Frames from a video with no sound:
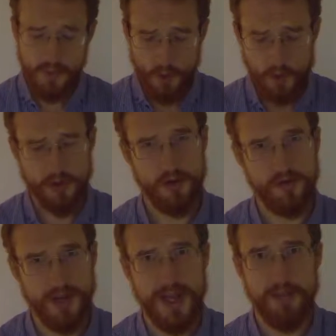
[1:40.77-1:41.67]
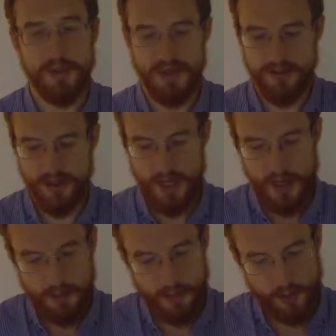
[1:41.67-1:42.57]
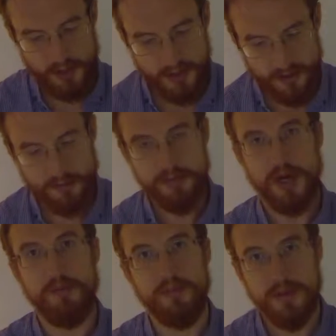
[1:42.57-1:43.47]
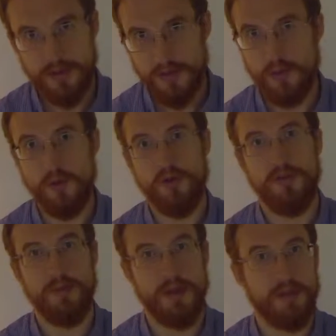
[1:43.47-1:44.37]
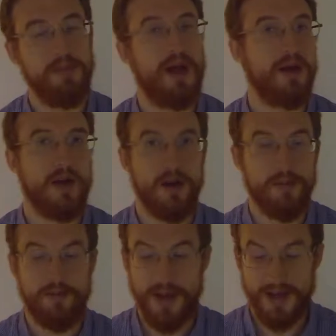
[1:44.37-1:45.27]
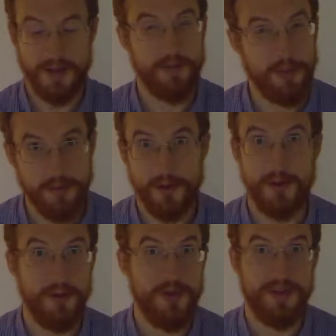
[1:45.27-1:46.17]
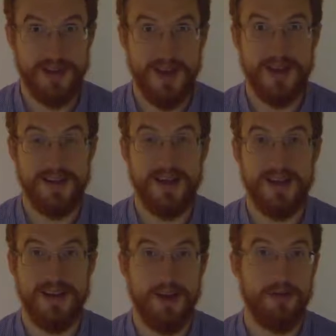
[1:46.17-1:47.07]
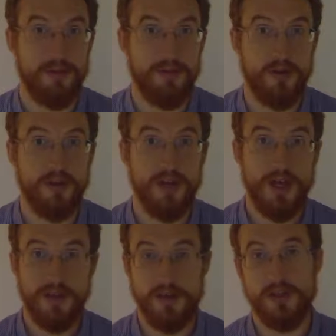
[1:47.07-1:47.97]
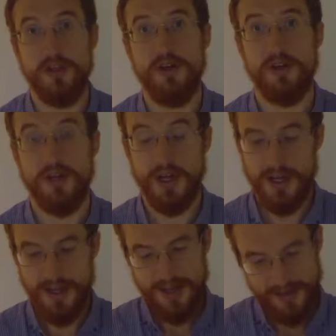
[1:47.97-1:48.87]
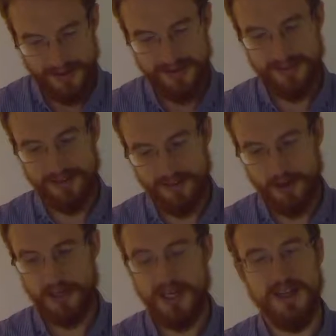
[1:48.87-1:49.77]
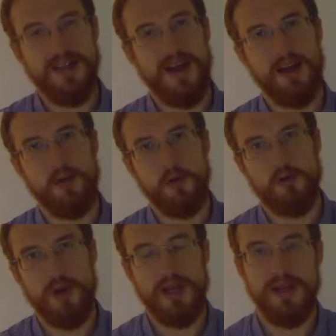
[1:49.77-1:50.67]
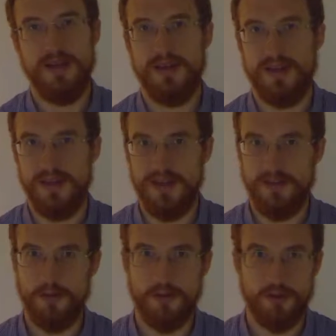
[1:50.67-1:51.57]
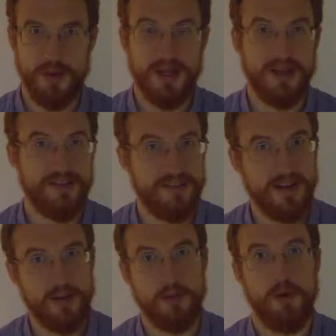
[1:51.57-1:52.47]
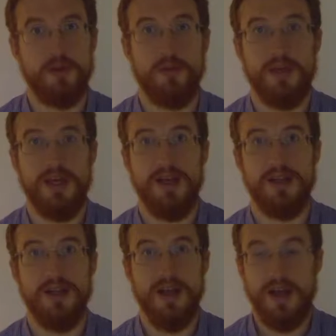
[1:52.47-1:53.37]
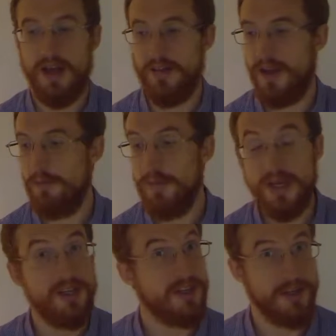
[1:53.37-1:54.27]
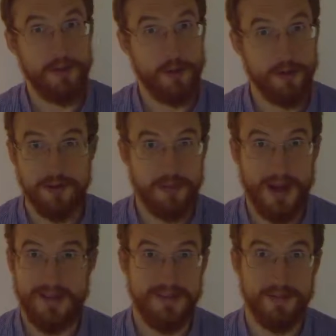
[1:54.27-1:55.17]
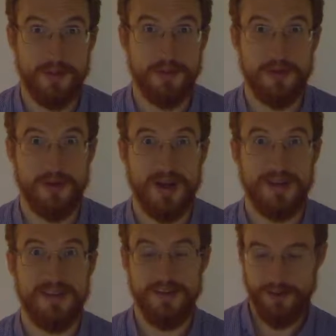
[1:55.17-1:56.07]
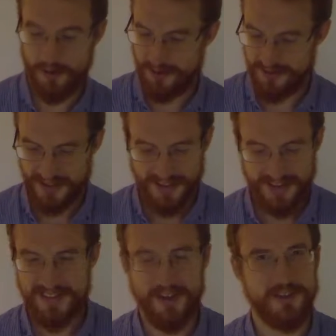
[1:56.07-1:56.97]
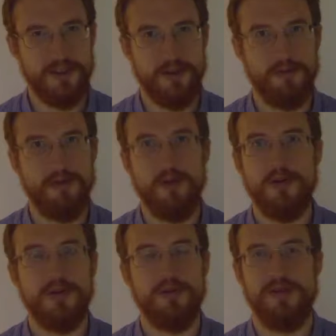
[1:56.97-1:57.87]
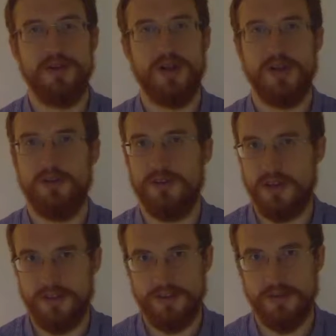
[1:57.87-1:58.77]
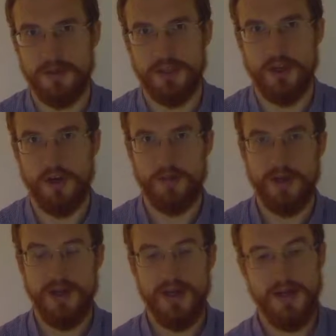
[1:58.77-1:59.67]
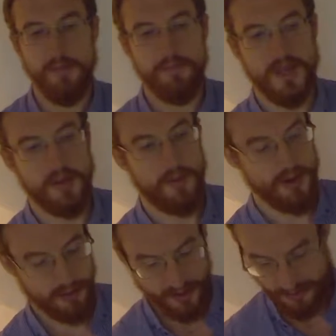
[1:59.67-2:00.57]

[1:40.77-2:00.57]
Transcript: what can often happen is my body doesn't pump all of the blood back up, back up through the leg and out of the foot. It should. This can slowly lead to ankle swelling, can lead to swelling, as I say, on the bottom of the heel. And that immediately causes pain symptoms, right? You will touch it on the floor and it will feel like you're touching something sharp. Now, the best ways